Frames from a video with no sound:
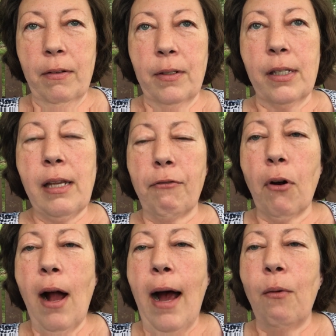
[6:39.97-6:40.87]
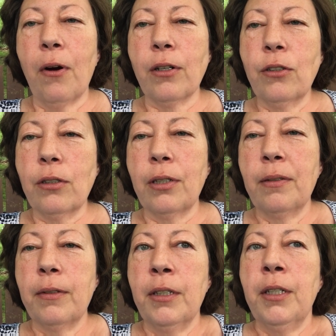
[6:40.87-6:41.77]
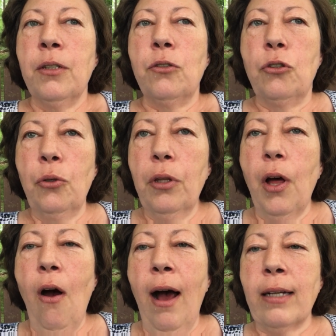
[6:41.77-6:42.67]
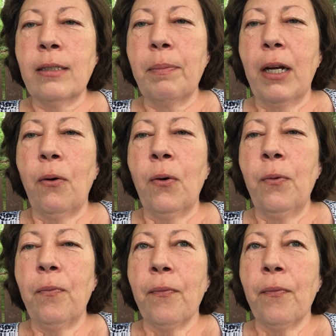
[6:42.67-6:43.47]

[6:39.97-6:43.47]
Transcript: several hours to the hospital,